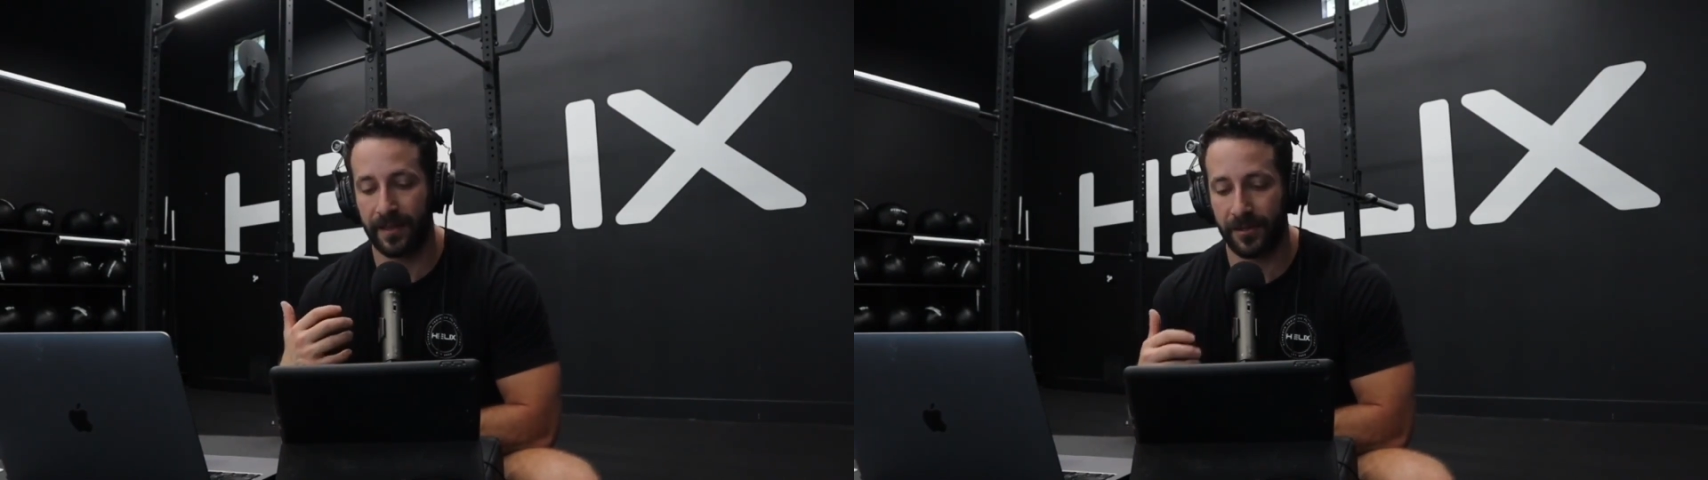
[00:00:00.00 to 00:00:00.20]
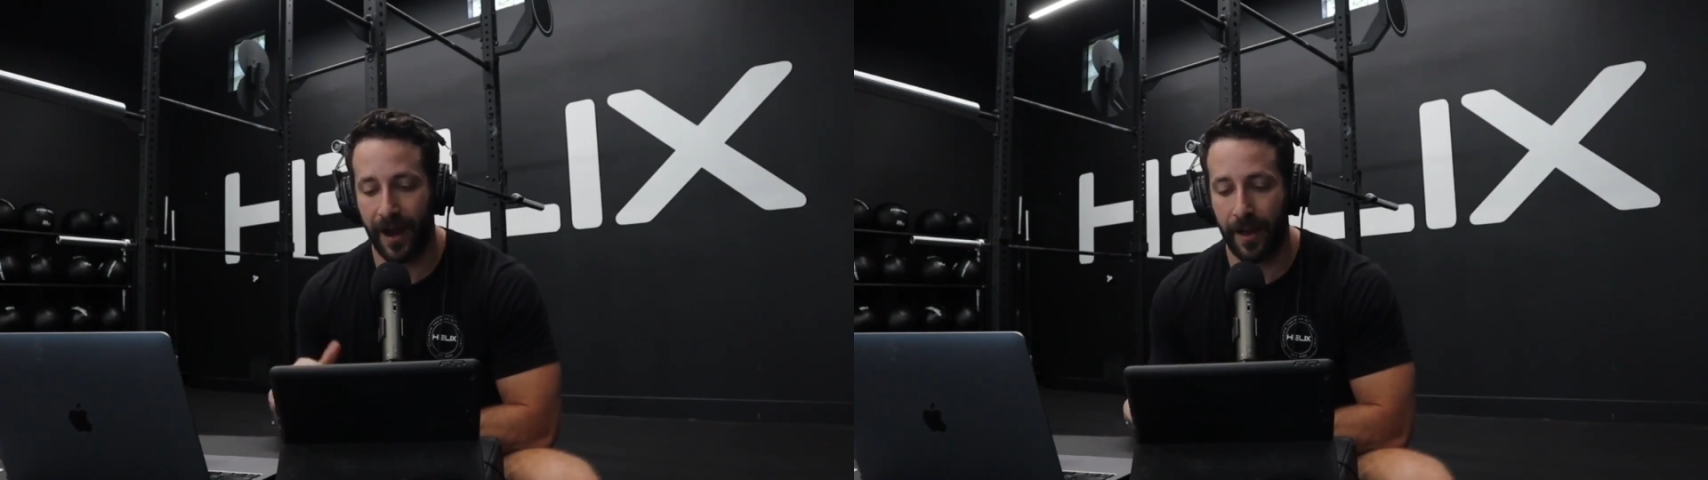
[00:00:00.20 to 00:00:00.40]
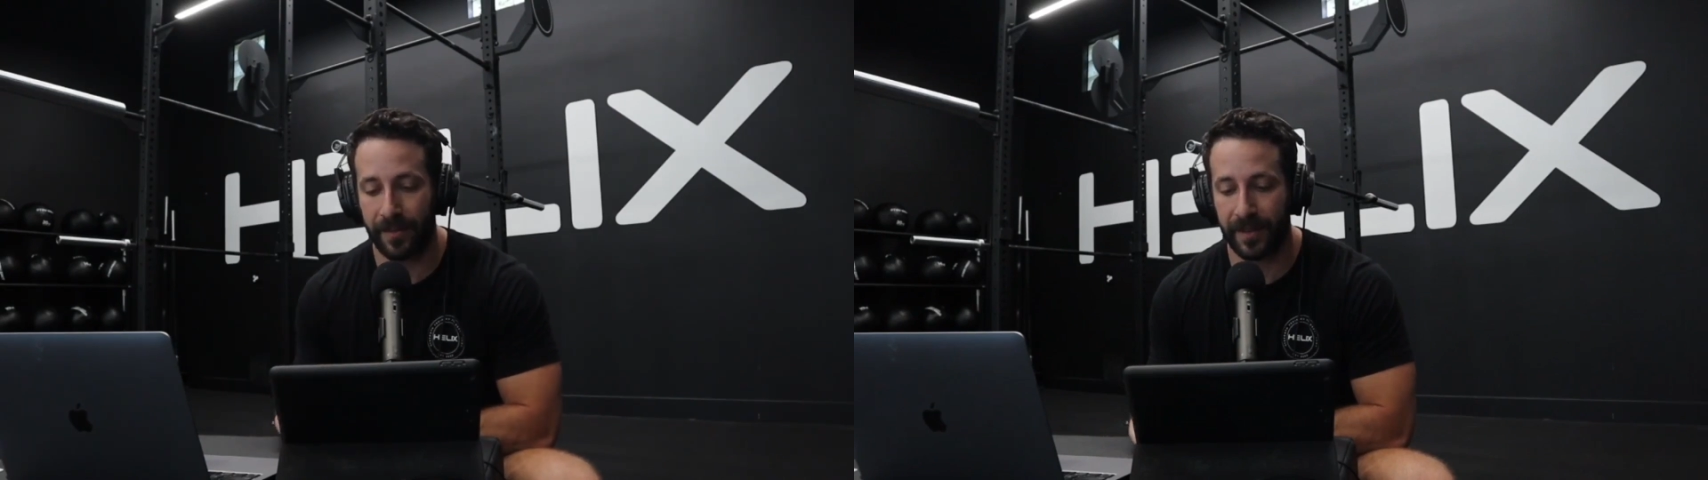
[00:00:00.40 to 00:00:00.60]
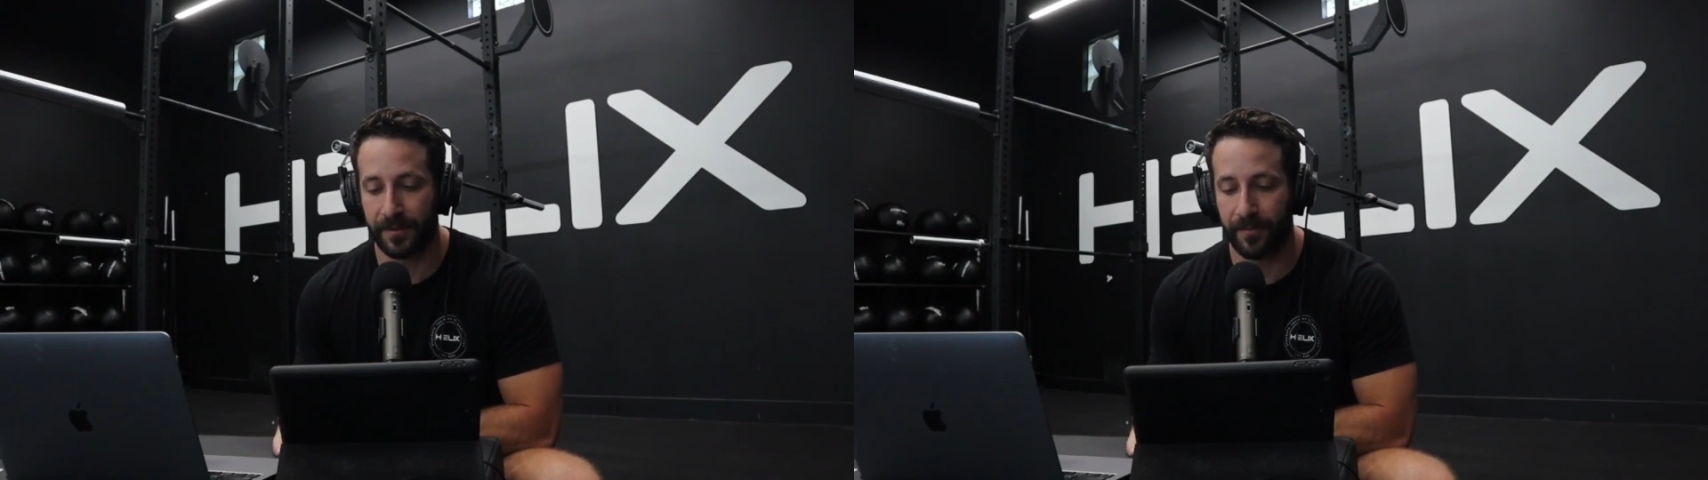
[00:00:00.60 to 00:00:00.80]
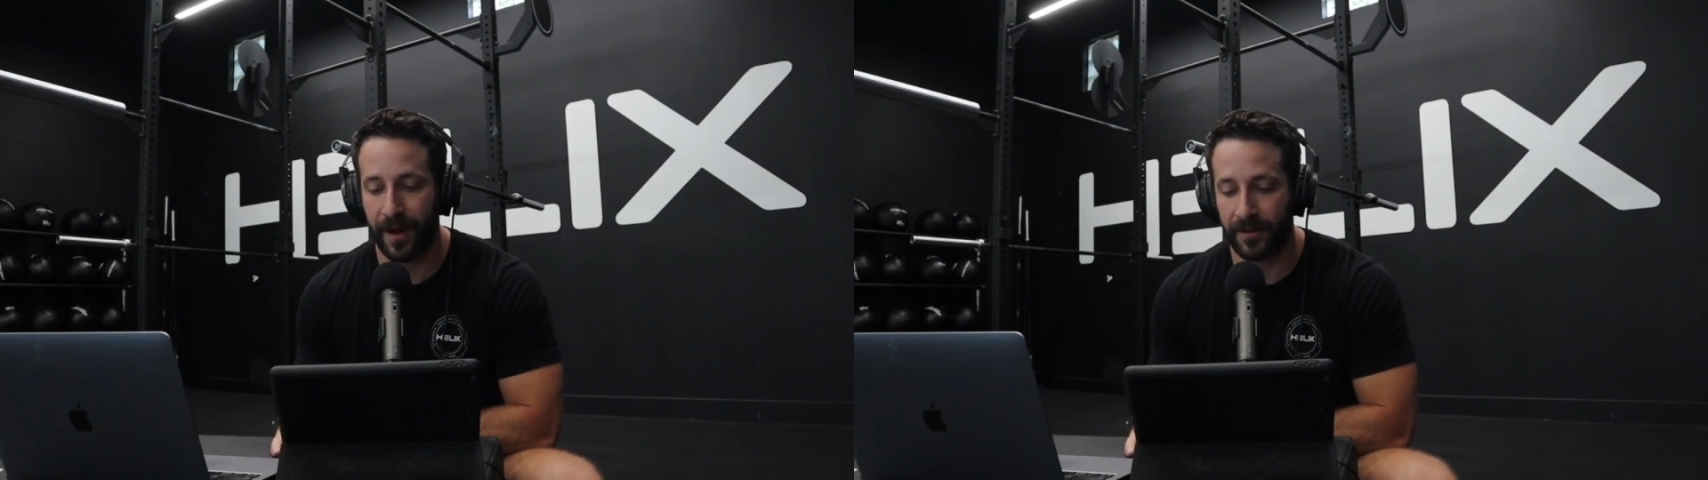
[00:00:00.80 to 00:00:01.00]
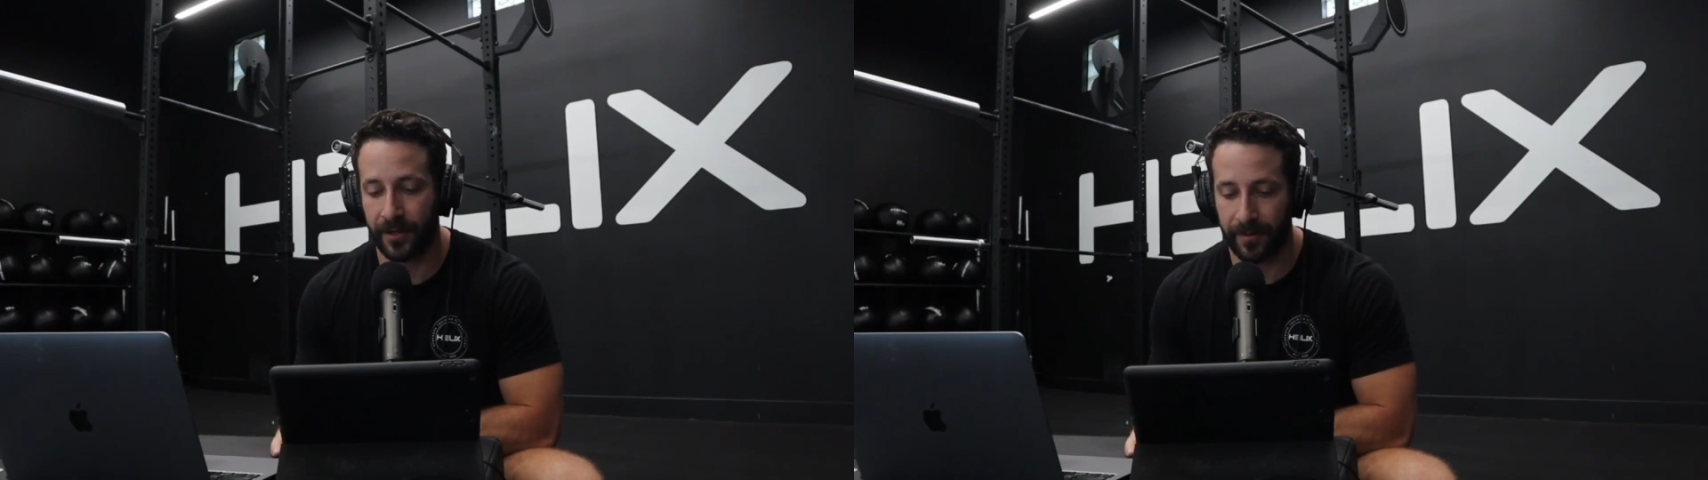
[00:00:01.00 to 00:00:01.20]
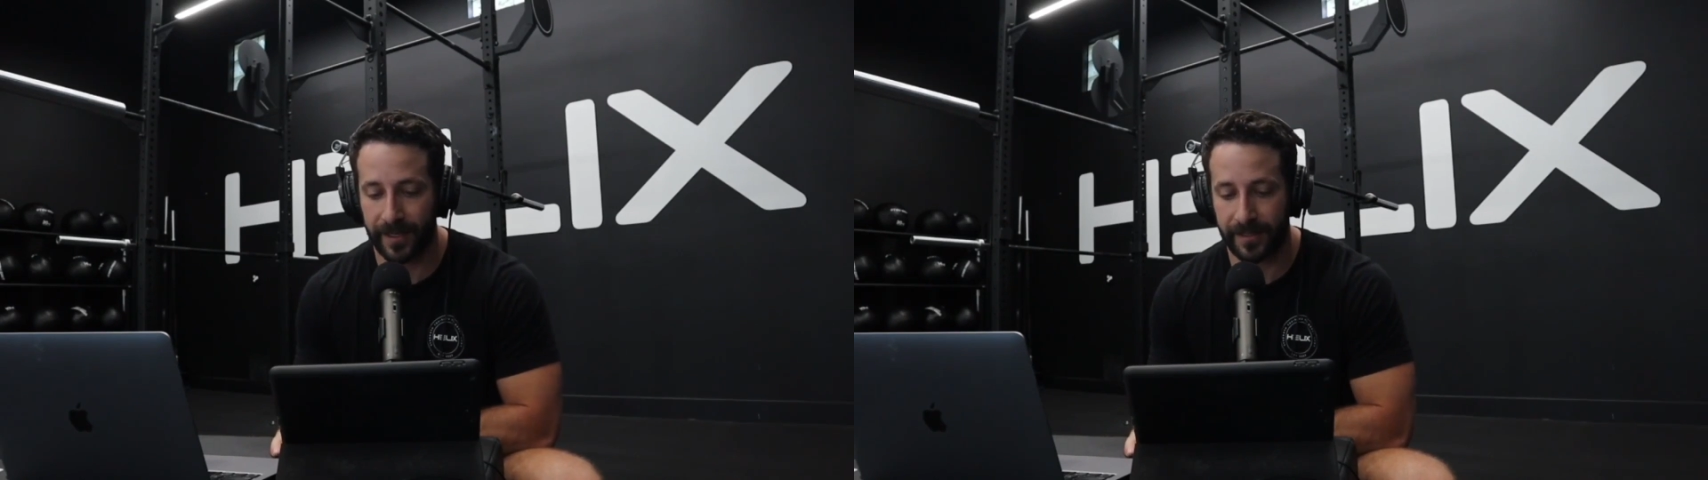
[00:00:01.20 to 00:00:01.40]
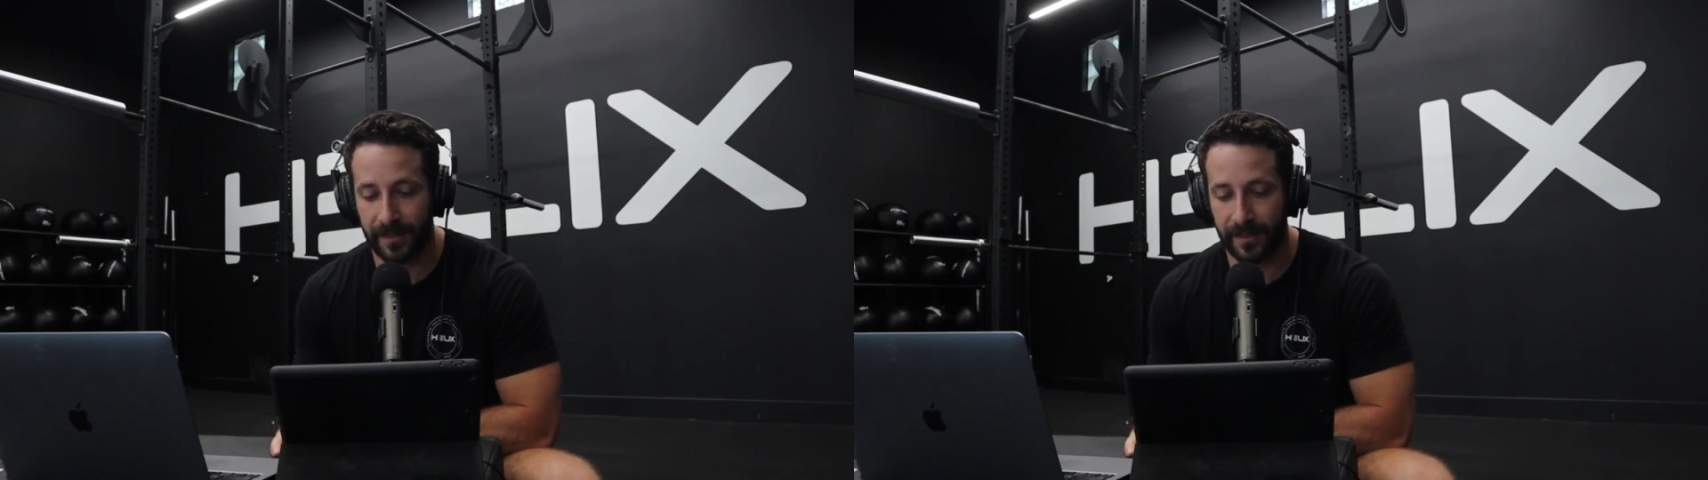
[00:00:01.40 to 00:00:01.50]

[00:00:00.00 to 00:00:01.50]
strap that's around your wrist.